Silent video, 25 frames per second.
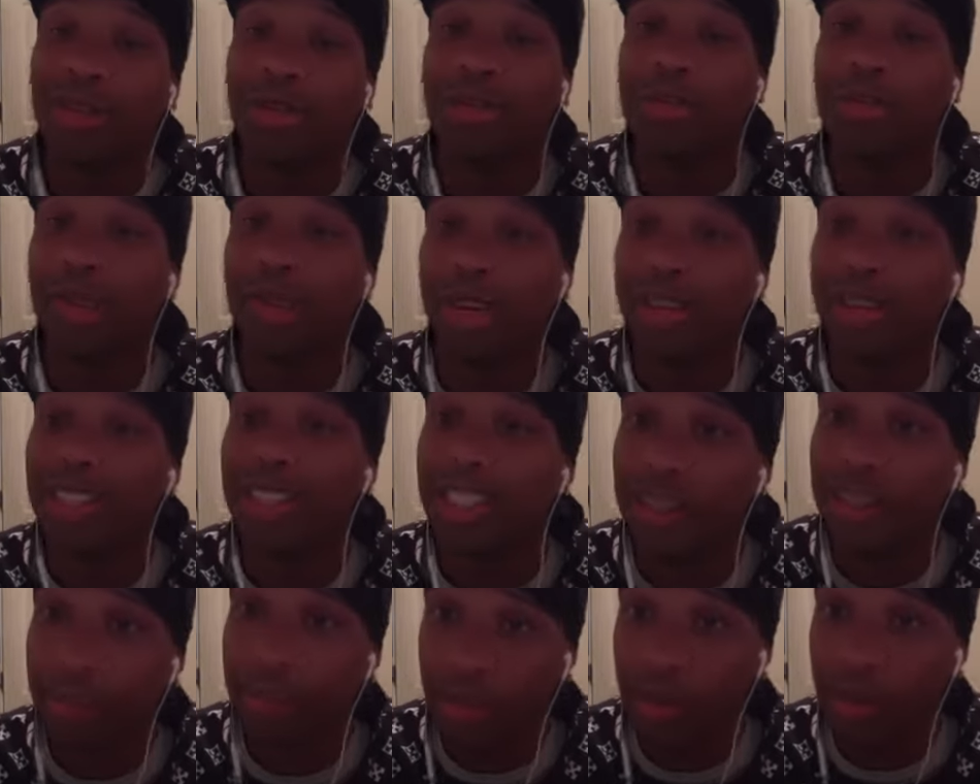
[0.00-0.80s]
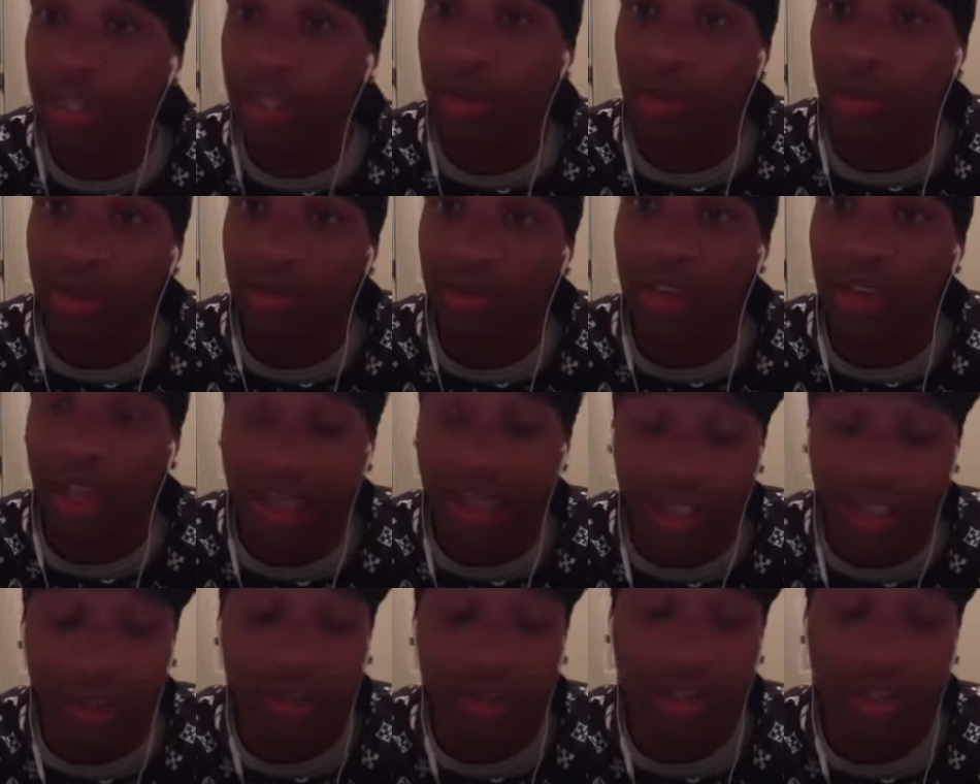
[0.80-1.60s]
very simple here with
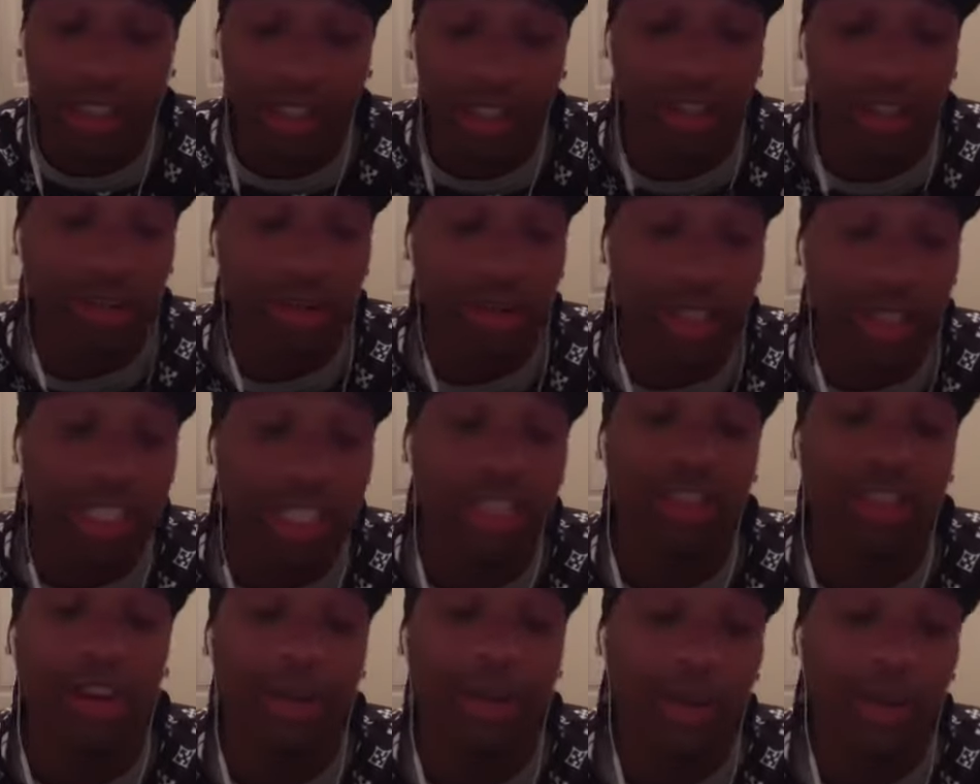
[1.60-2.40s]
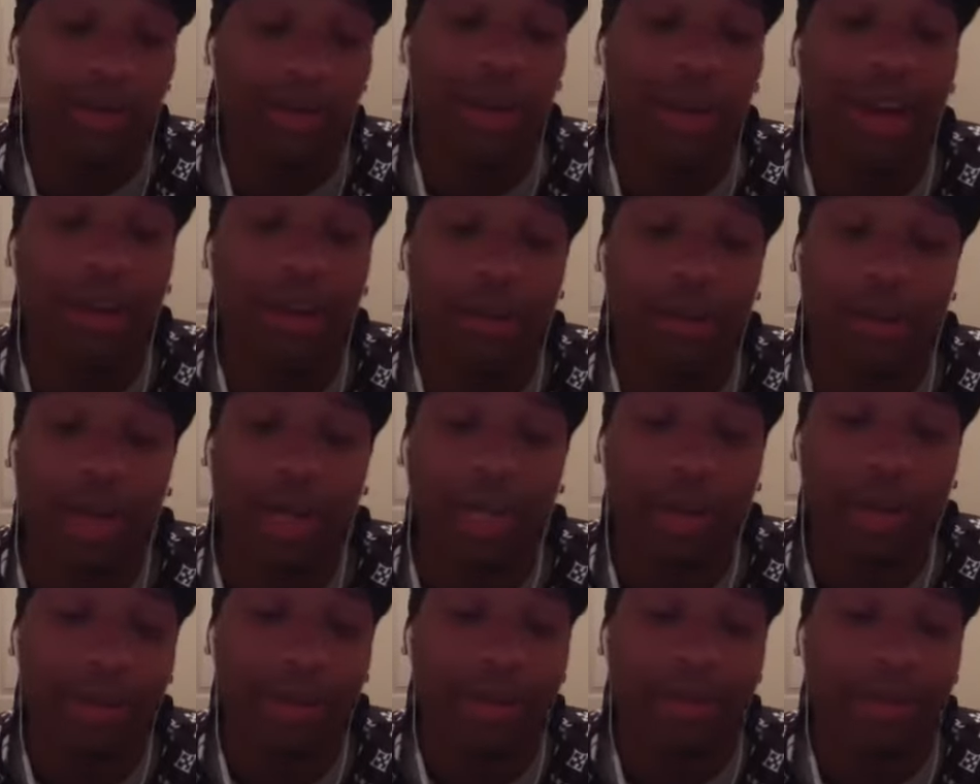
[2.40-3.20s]
Nelly on this song with Ride with Me,
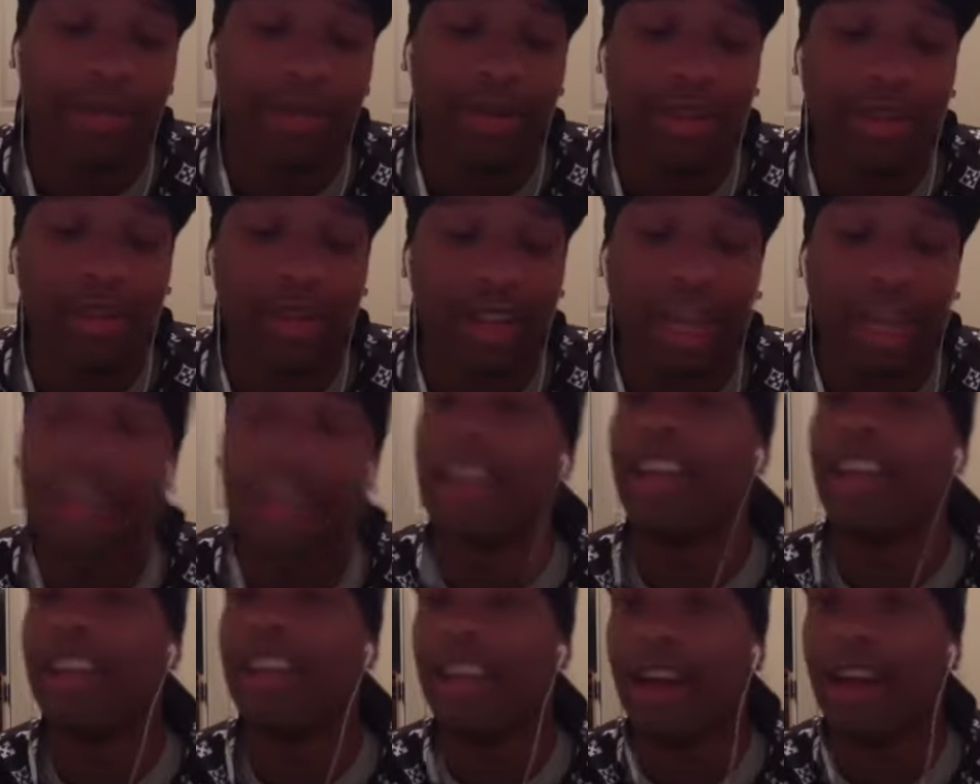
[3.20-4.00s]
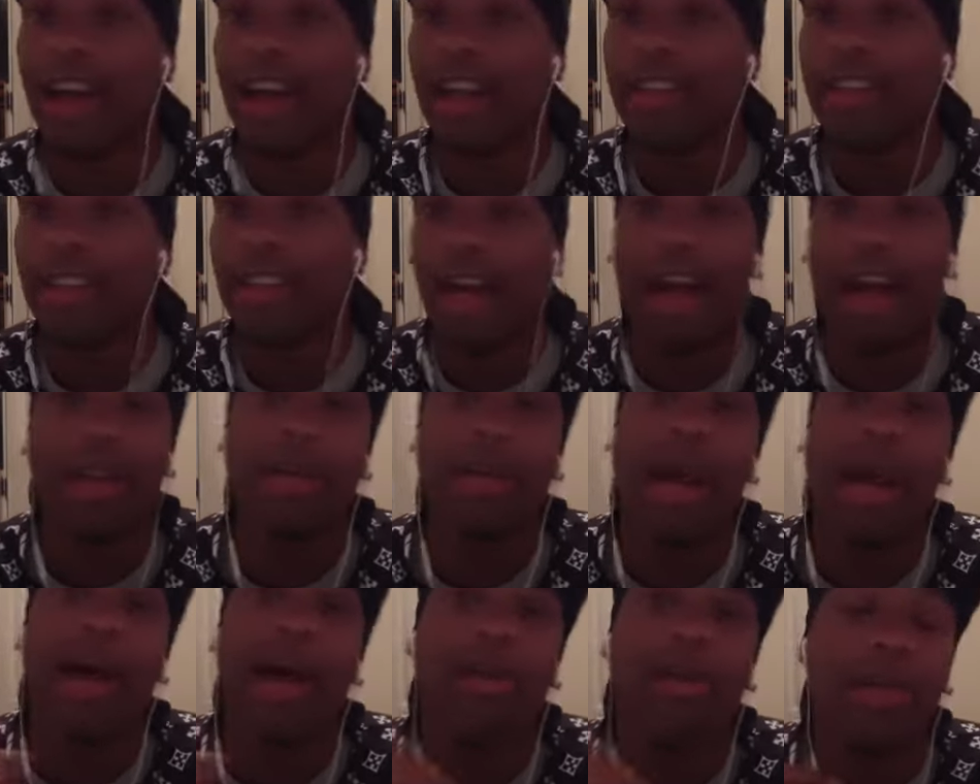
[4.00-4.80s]
and
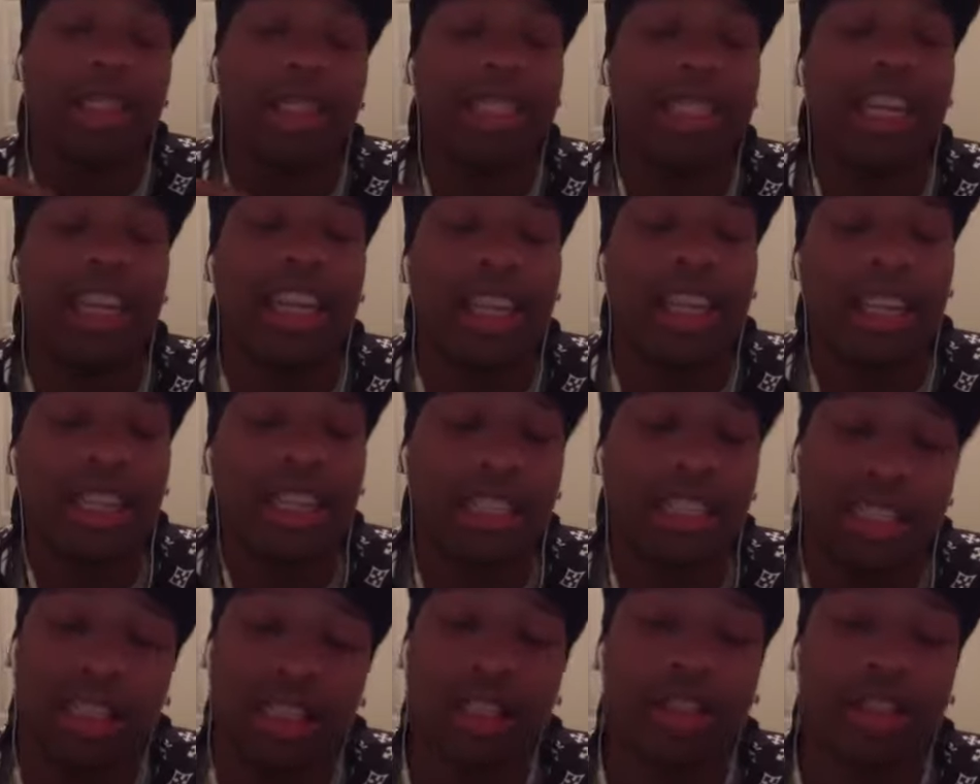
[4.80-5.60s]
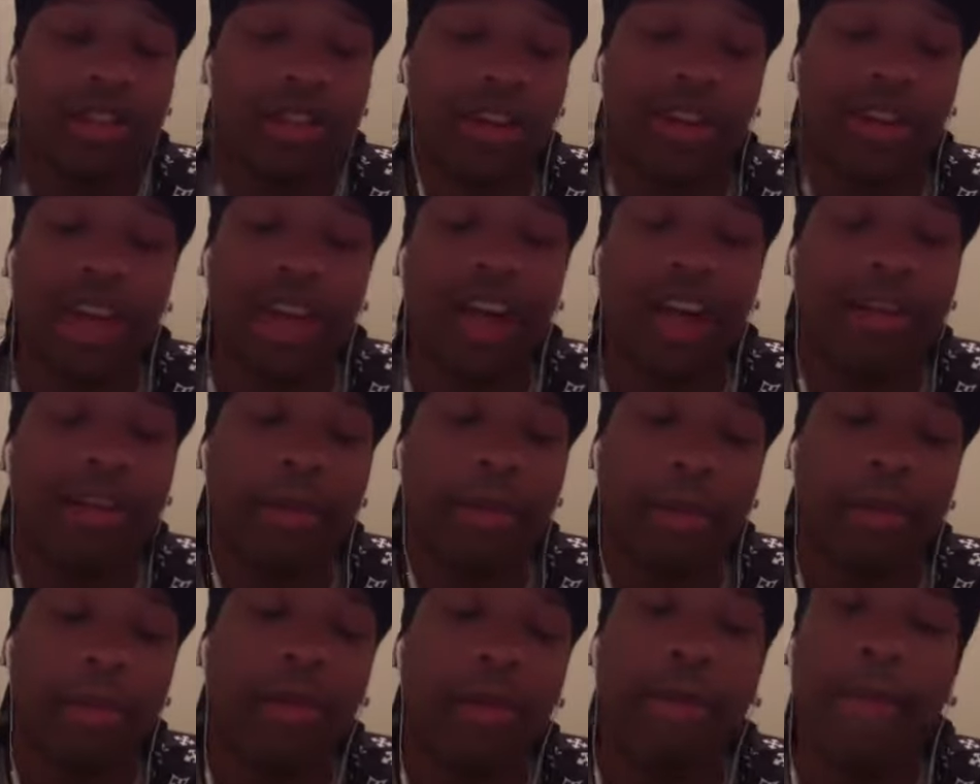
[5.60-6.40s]
I would say that this is the song that I
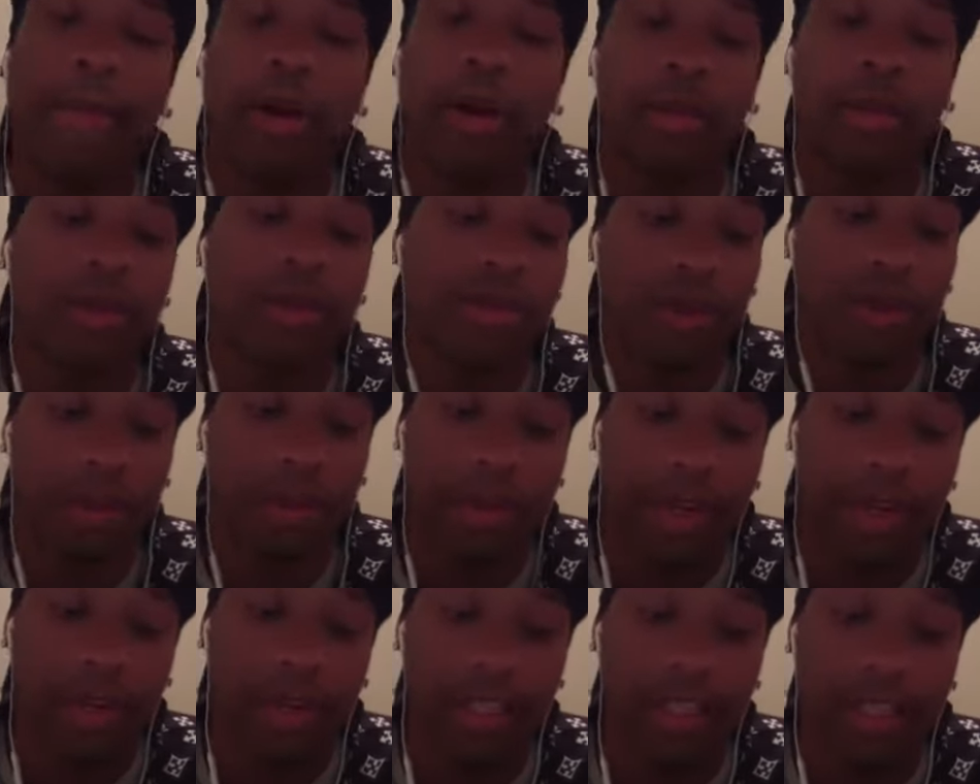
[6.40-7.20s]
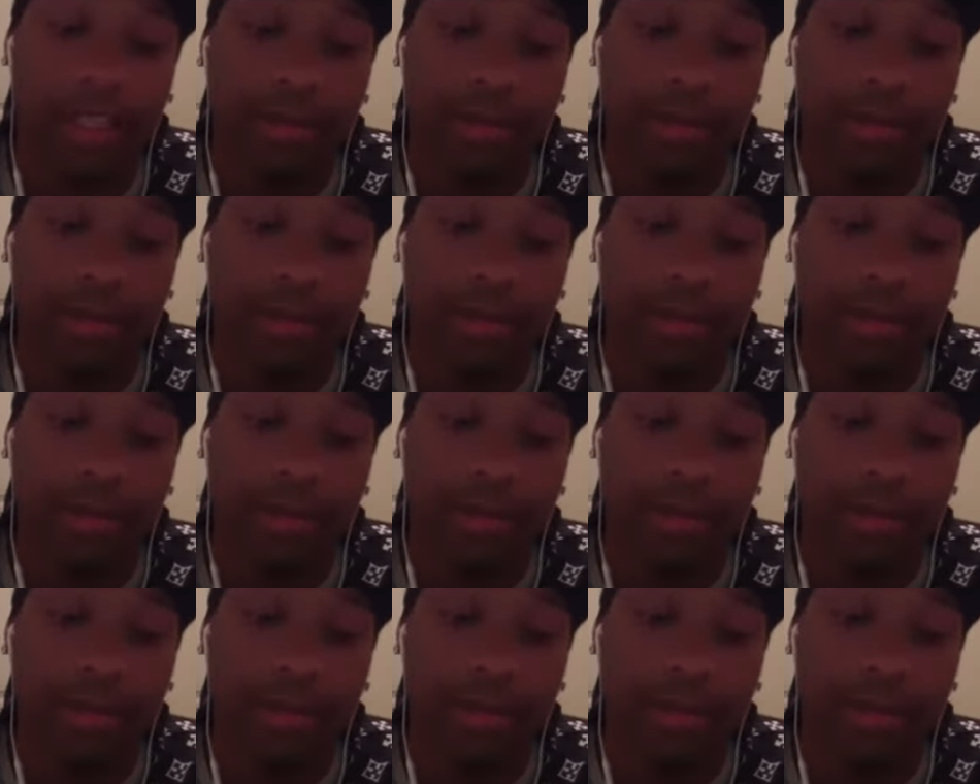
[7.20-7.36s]
remember the most from Nelly.